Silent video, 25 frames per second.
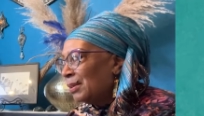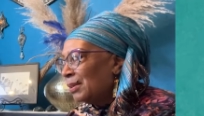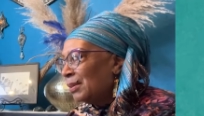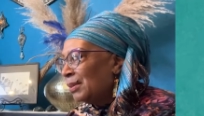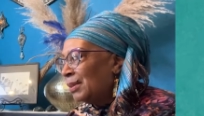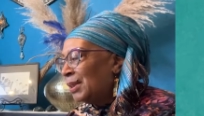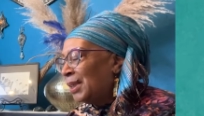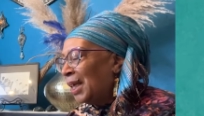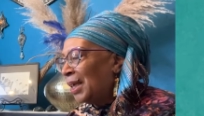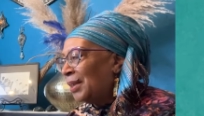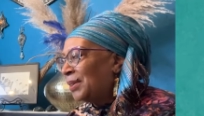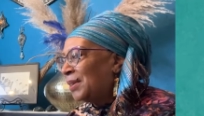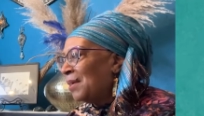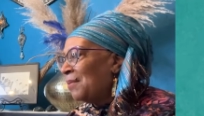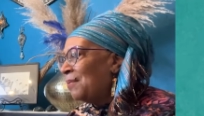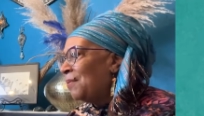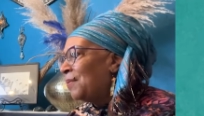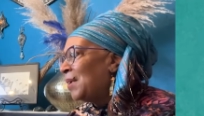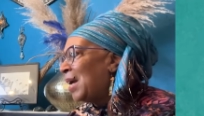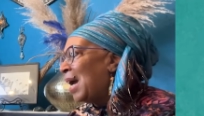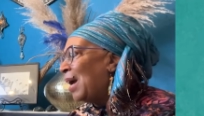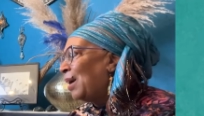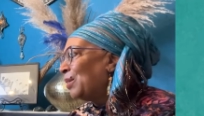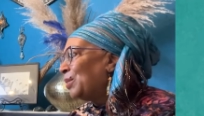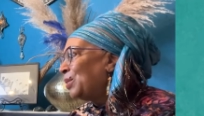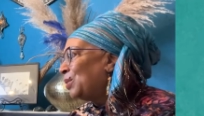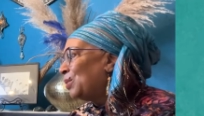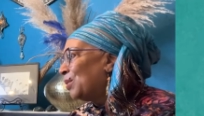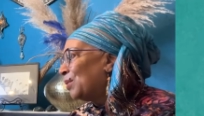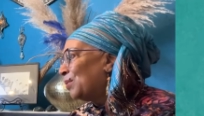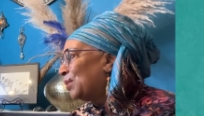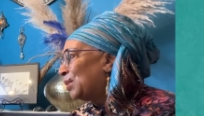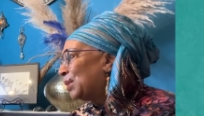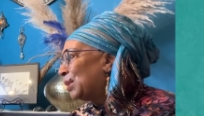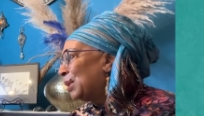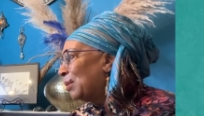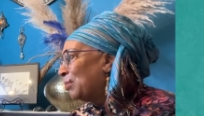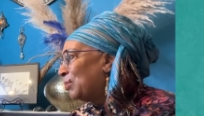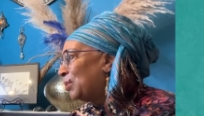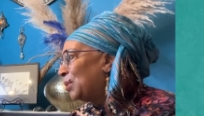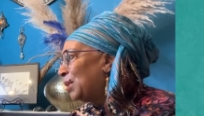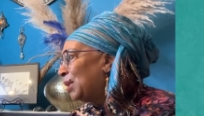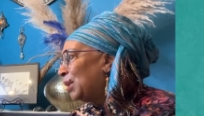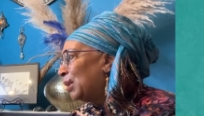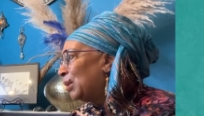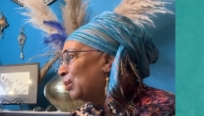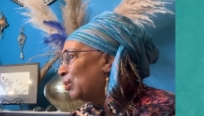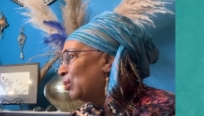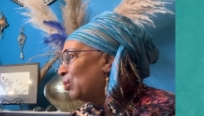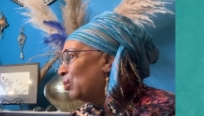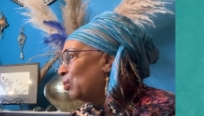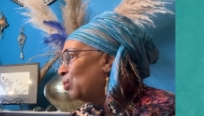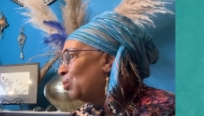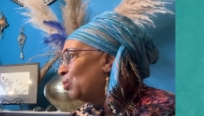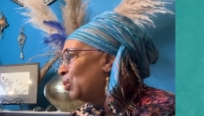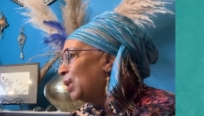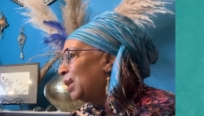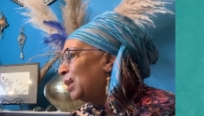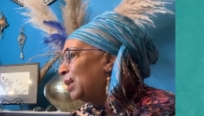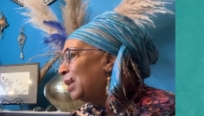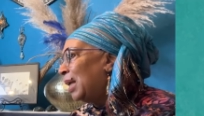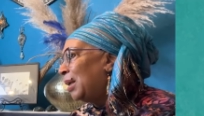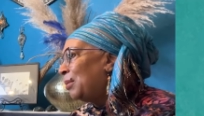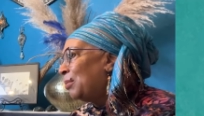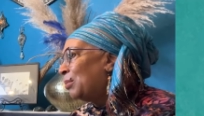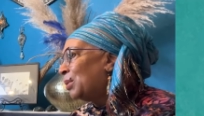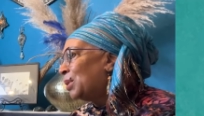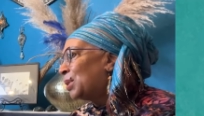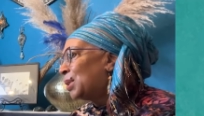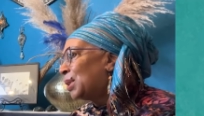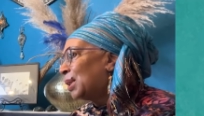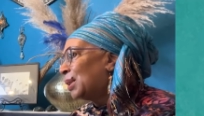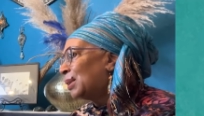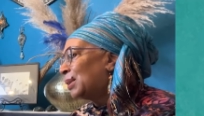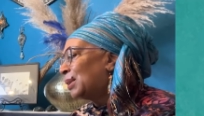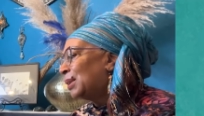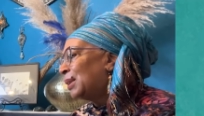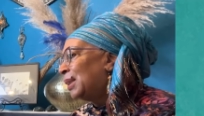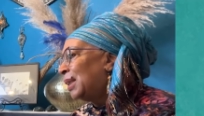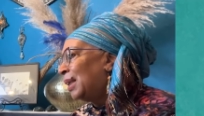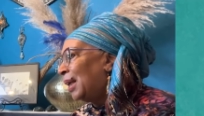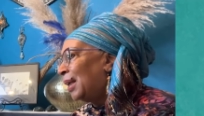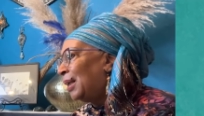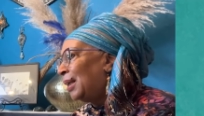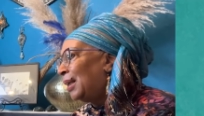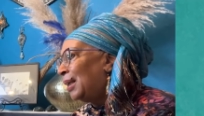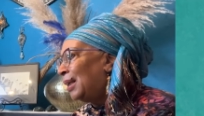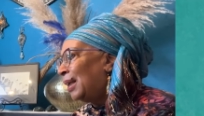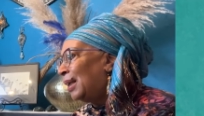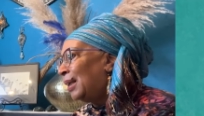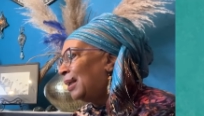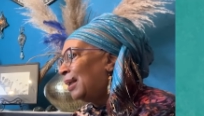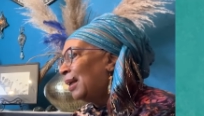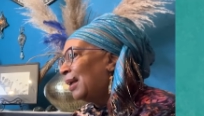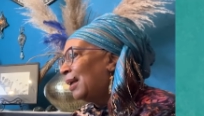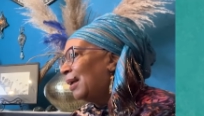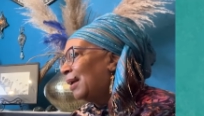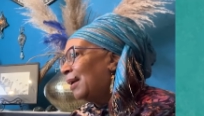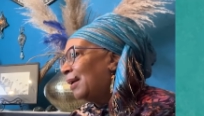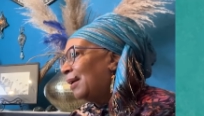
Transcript: get the value of something when they were just getting it